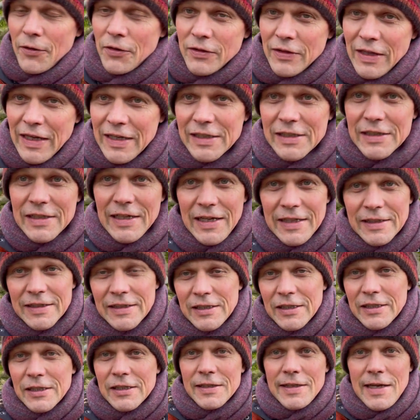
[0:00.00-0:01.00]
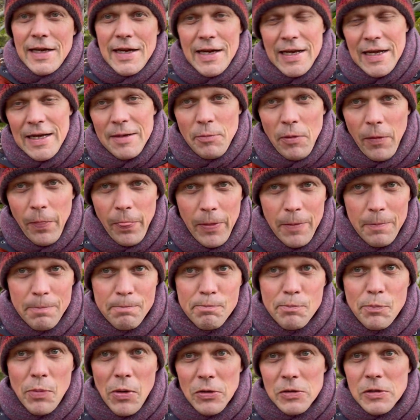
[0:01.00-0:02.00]
and they started stinging him on the
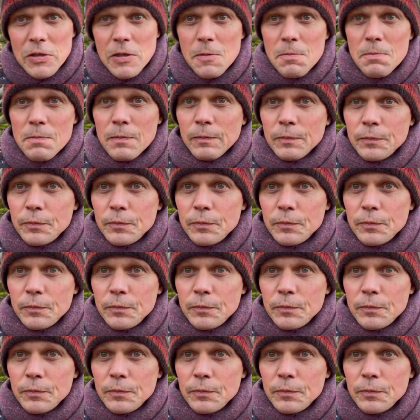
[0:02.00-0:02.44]
bottom.